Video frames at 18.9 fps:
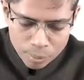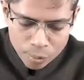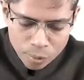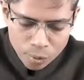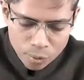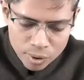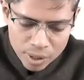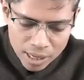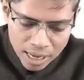
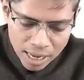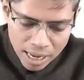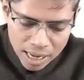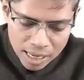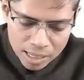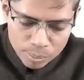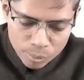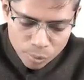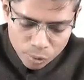more
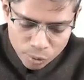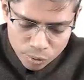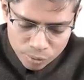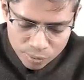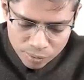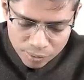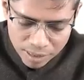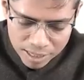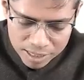and more
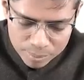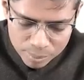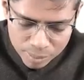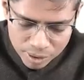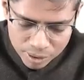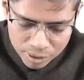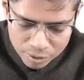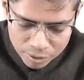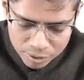
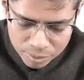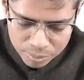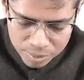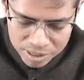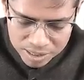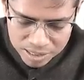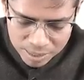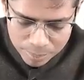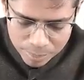fiber will
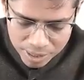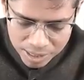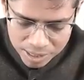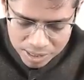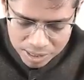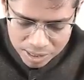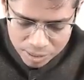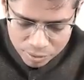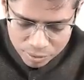be
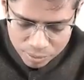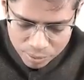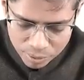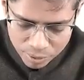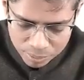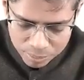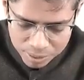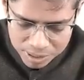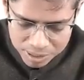separated out
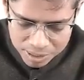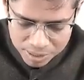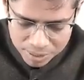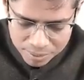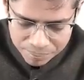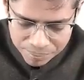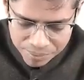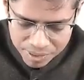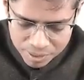from
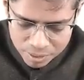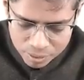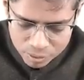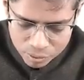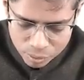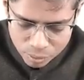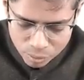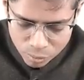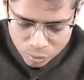here.
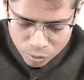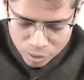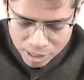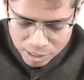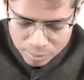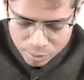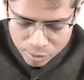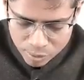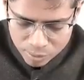So more
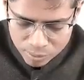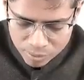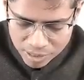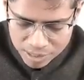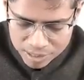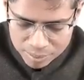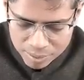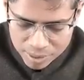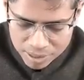and more
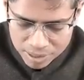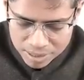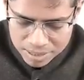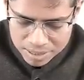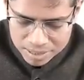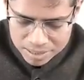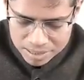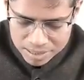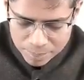fiber
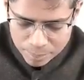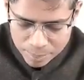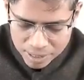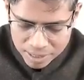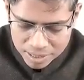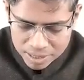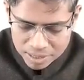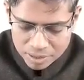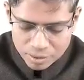is
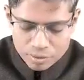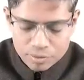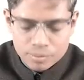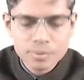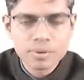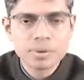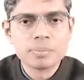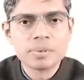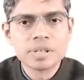separating
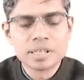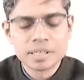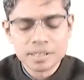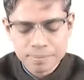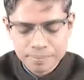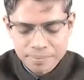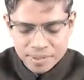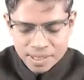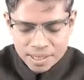out from
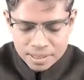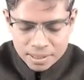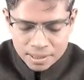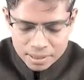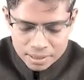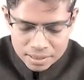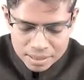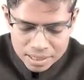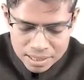here.
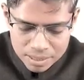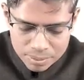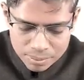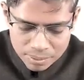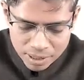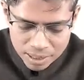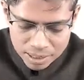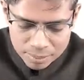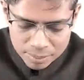This
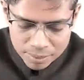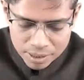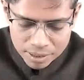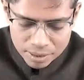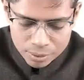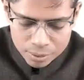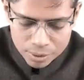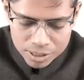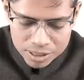
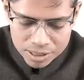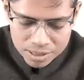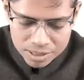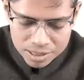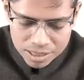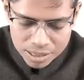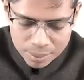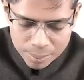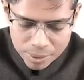fiber which are
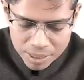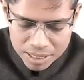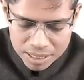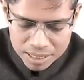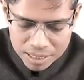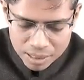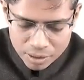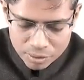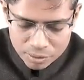
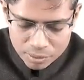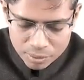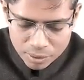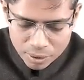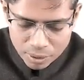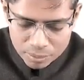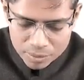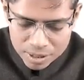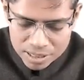separating out
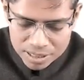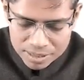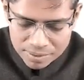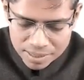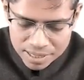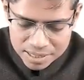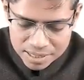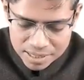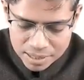from these
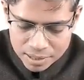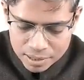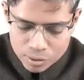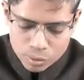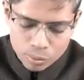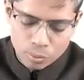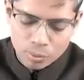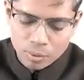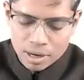
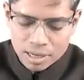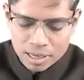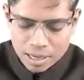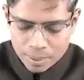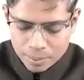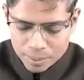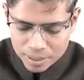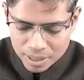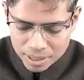fascicles one
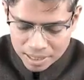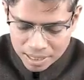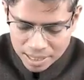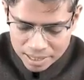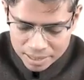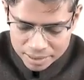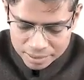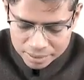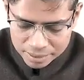after
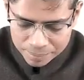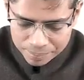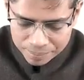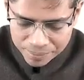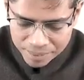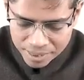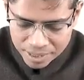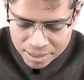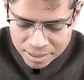another,
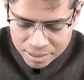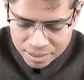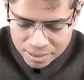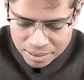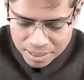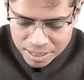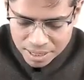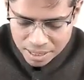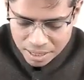
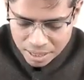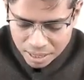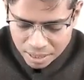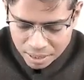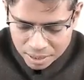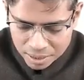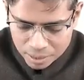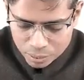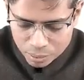they
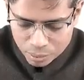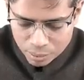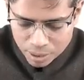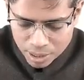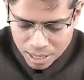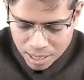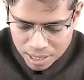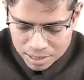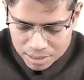are
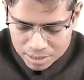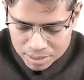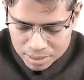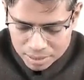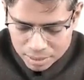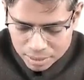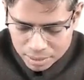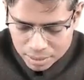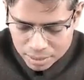known as
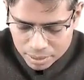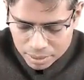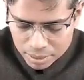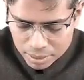the